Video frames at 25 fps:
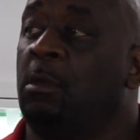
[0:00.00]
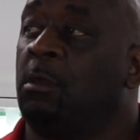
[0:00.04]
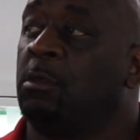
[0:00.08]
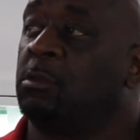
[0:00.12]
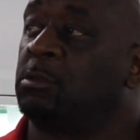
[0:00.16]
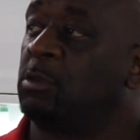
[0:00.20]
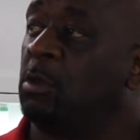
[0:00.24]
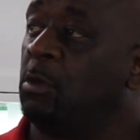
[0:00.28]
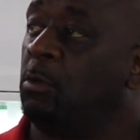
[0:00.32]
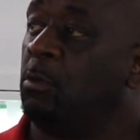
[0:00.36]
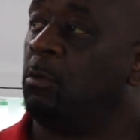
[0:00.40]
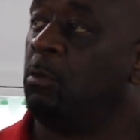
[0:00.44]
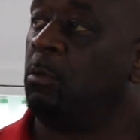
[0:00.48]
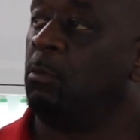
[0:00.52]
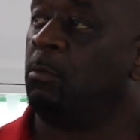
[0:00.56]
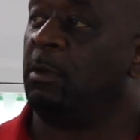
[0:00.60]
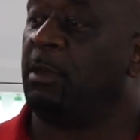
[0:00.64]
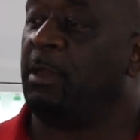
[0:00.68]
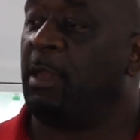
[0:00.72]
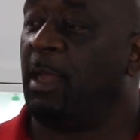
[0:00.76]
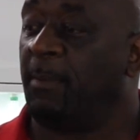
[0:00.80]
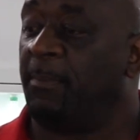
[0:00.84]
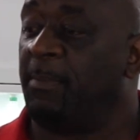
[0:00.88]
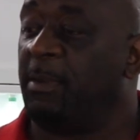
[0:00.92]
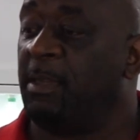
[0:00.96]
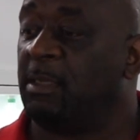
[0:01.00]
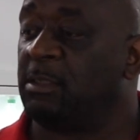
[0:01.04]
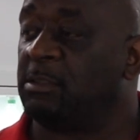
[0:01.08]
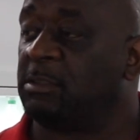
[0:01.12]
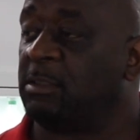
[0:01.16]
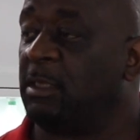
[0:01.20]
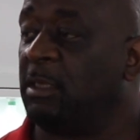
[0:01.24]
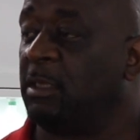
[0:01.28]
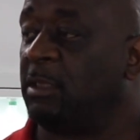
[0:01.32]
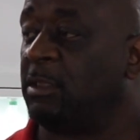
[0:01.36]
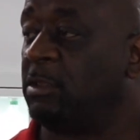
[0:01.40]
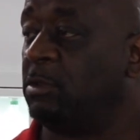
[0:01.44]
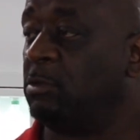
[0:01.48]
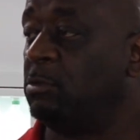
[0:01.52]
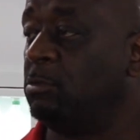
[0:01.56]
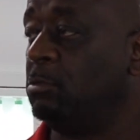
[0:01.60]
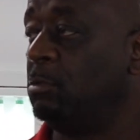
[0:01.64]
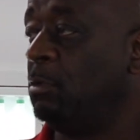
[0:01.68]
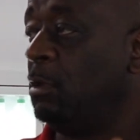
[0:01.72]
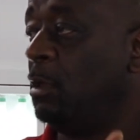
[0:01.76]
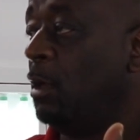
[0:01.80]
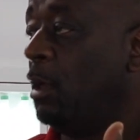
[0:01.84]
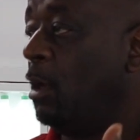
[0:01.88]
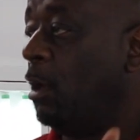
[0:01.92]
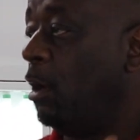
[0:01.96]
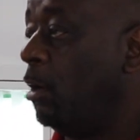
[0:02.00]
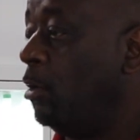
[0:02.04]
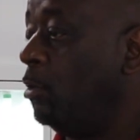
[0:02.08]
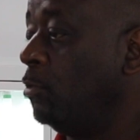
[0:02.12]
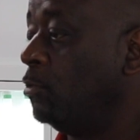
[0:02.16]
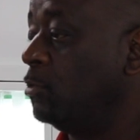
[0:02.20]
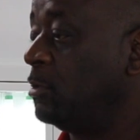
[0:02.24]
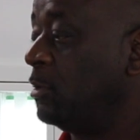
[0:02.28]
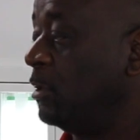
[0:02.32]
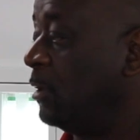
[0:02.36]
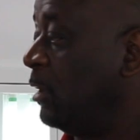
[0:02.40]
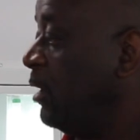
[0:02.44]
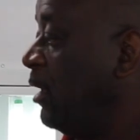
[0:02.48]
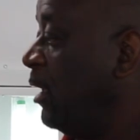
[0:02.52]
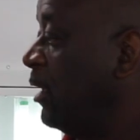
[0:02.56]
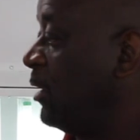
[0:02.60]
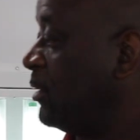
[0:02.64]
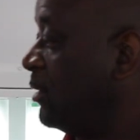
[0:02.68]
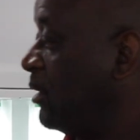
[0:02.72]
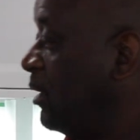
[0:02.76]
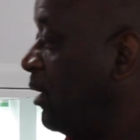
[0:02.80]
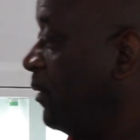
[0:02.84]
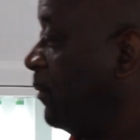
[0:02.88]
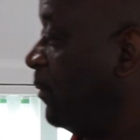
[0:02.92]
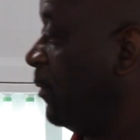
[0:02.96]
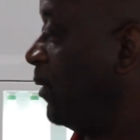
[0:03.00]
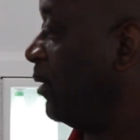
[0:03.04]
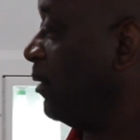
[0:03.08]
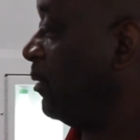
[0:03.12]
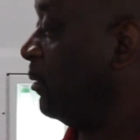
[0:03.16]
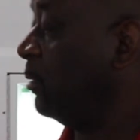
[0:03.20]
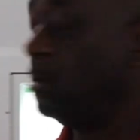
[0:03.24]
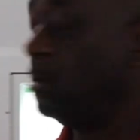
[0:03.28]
So with that being said, Q, on to the next step, brother.